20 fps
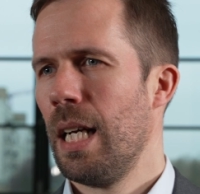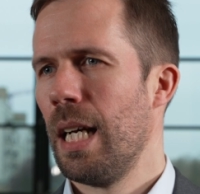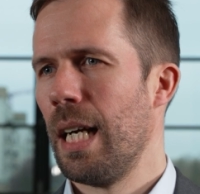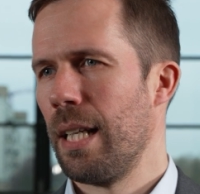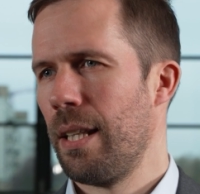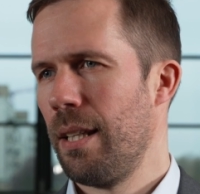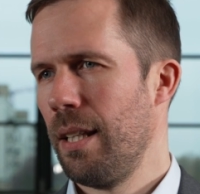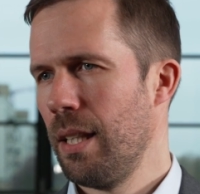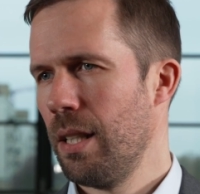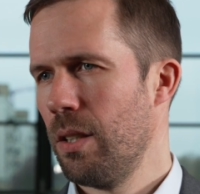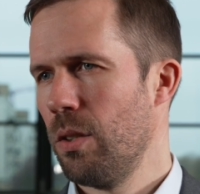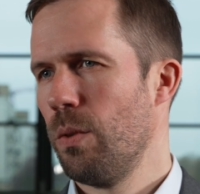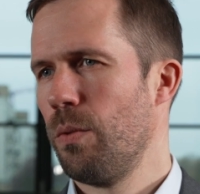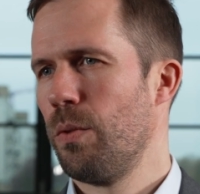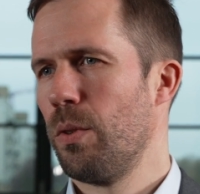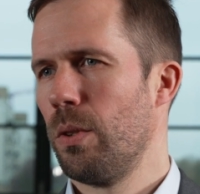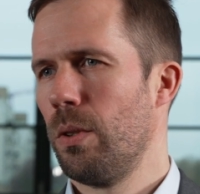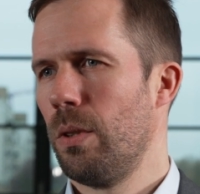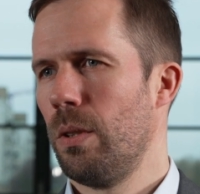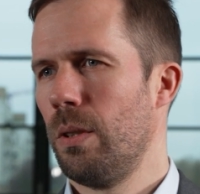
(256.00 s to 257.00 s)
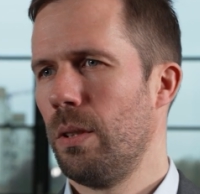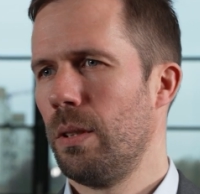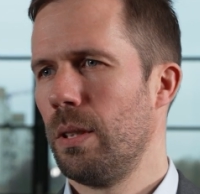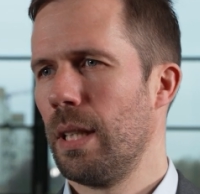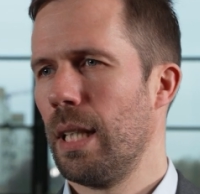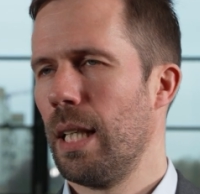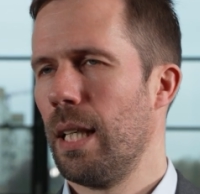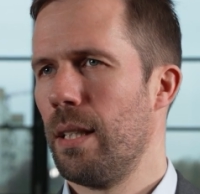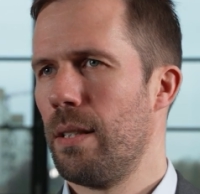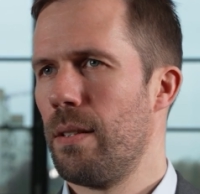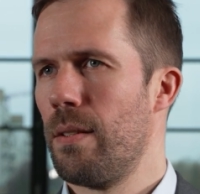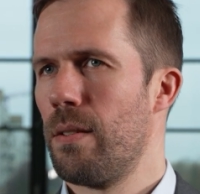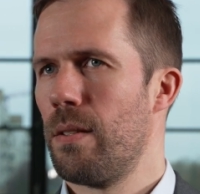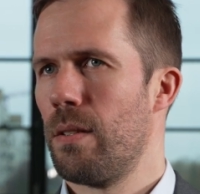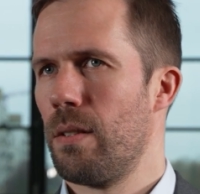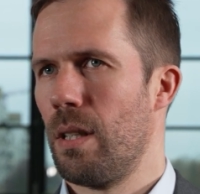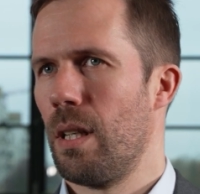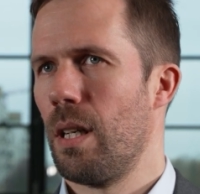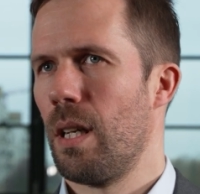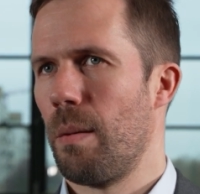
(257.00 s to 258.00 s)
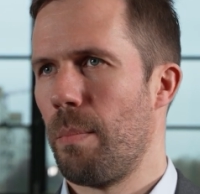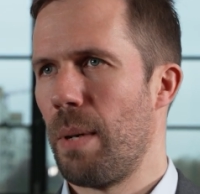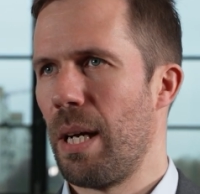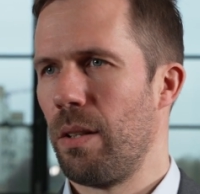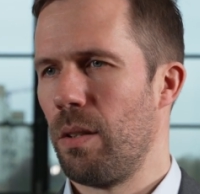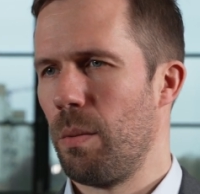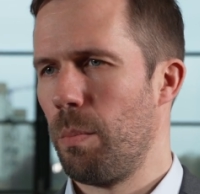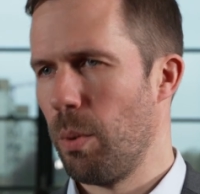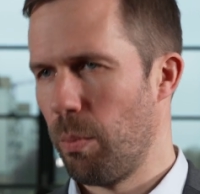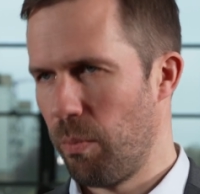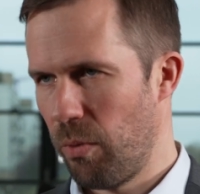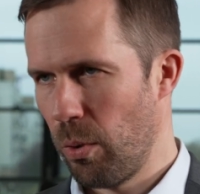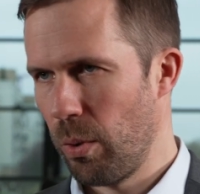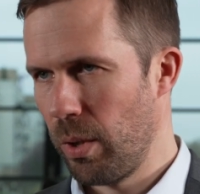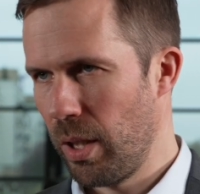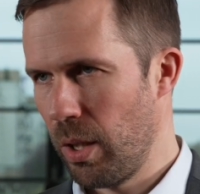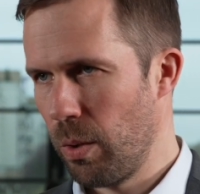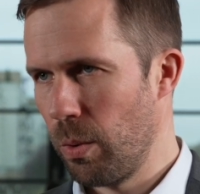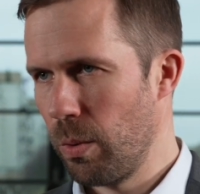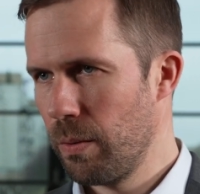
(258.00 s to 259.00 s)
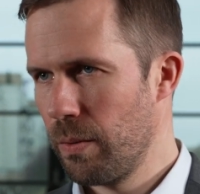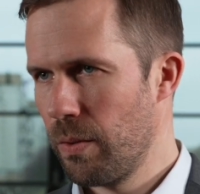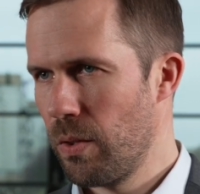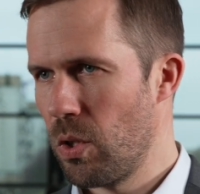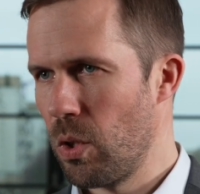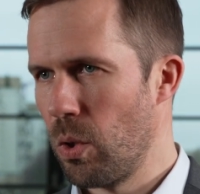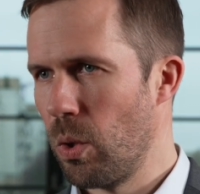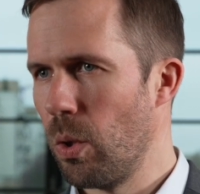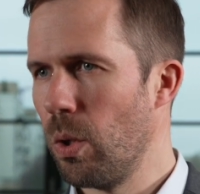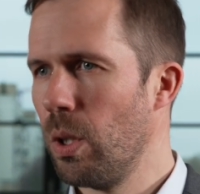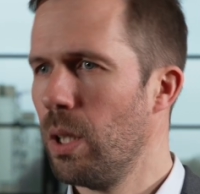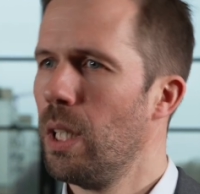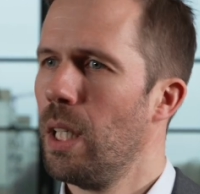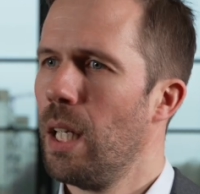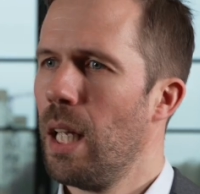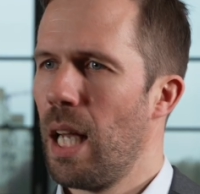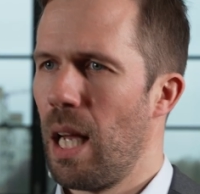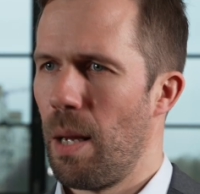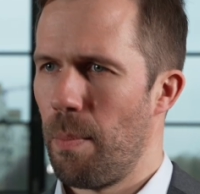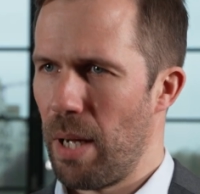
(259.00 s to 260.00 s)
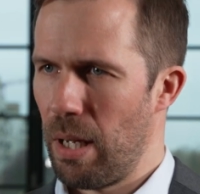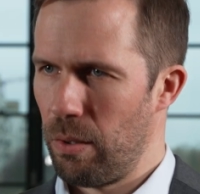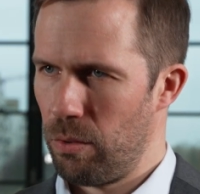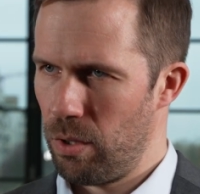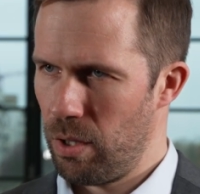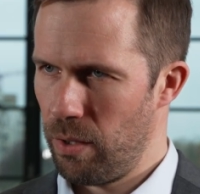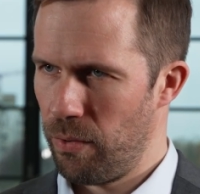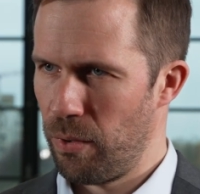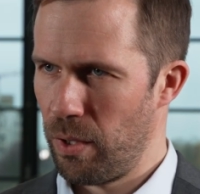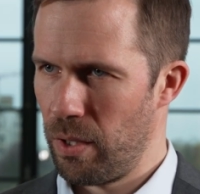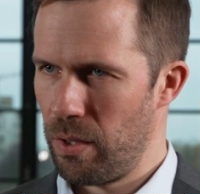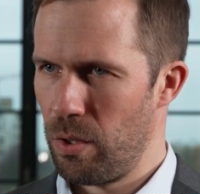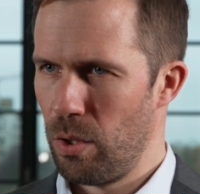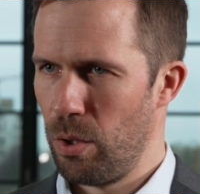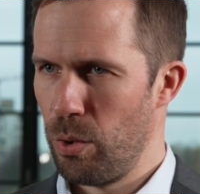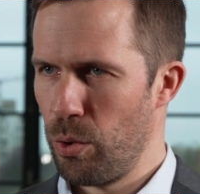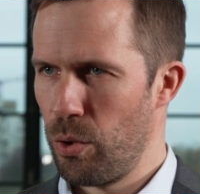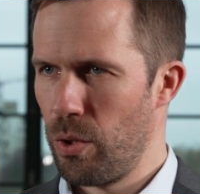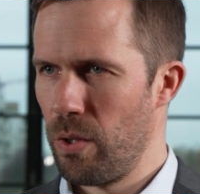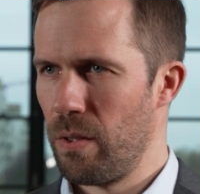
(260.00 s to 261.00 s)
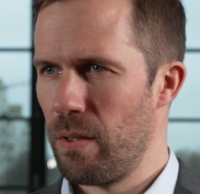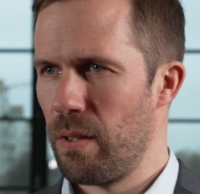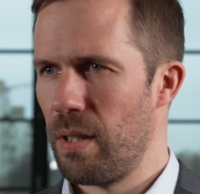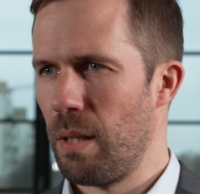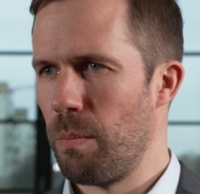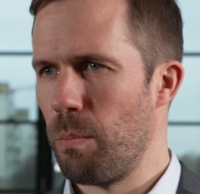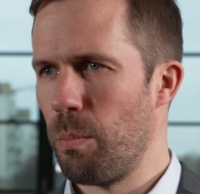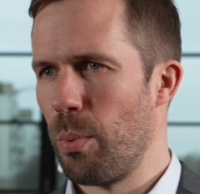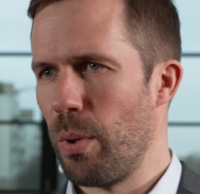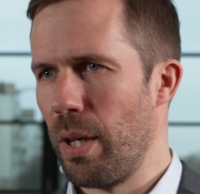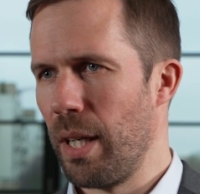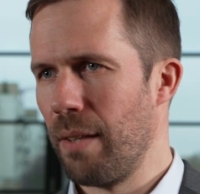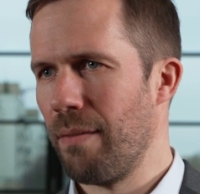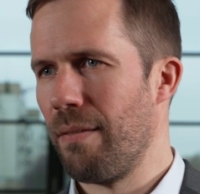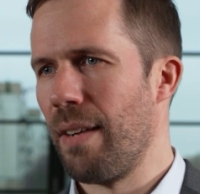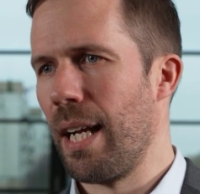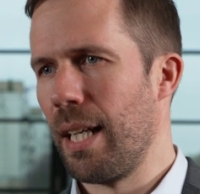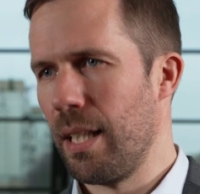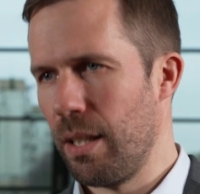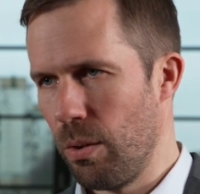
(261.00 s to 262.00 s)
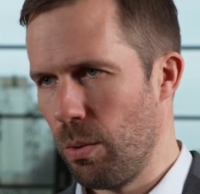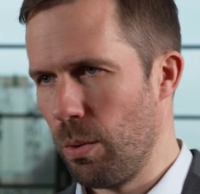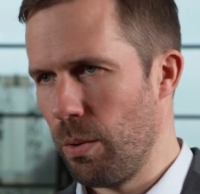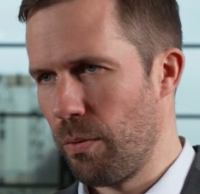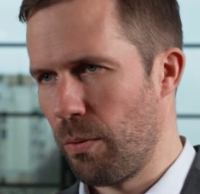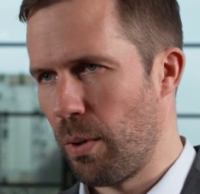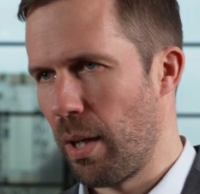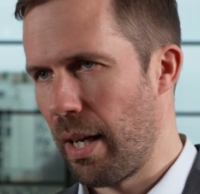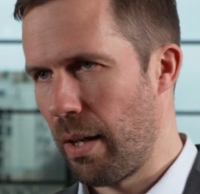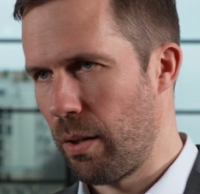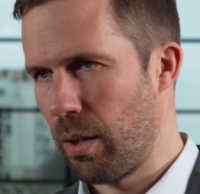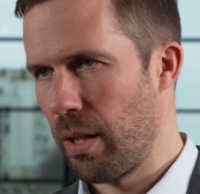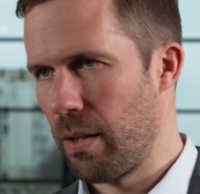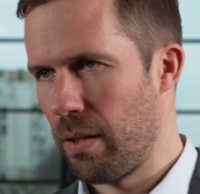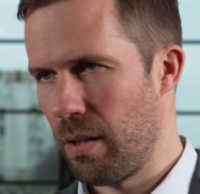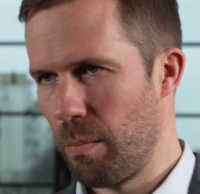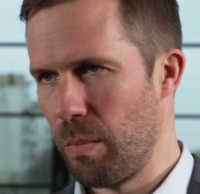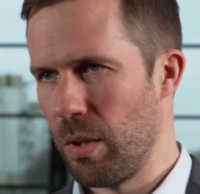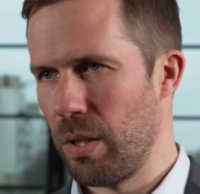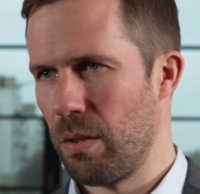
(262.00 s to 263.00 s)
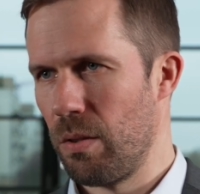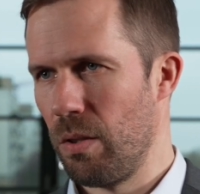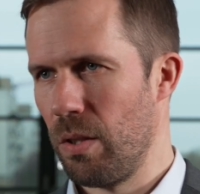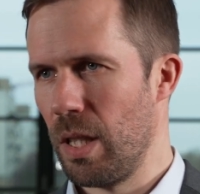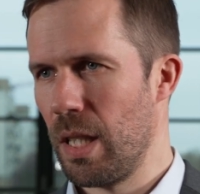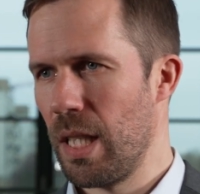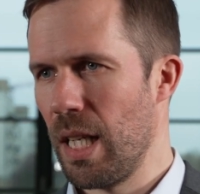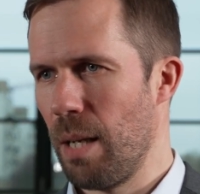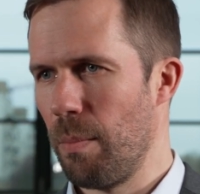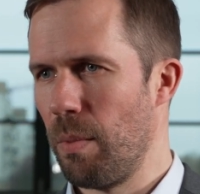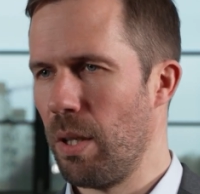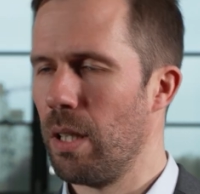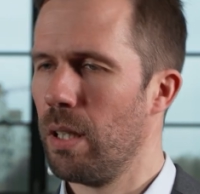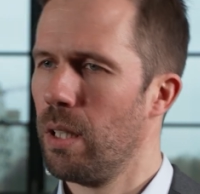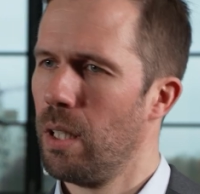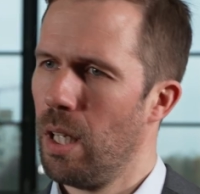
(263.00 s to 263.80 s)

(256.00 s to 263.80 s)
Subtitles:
I think overall it's about the portfolio. So about different solutions that bring value for our customers to the table.